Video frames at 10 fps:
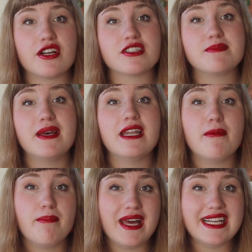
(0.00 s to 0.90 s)
There's
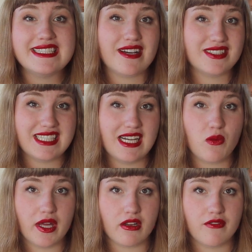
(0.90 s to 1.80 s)
been many
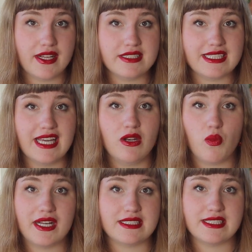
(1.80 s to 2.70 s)
devastating weather events
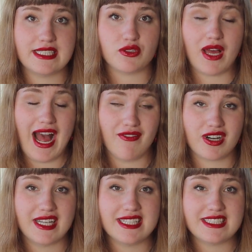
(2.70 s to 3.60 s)
in West and Central
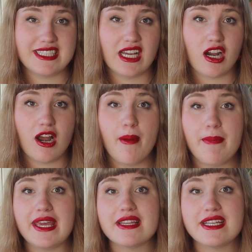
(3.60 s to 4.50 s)
Africa this year,
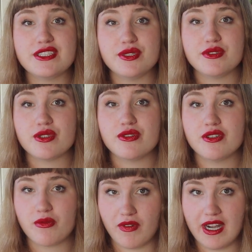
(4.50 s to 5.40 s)
mainly due to
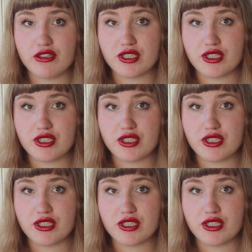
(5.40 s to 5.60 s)
the rare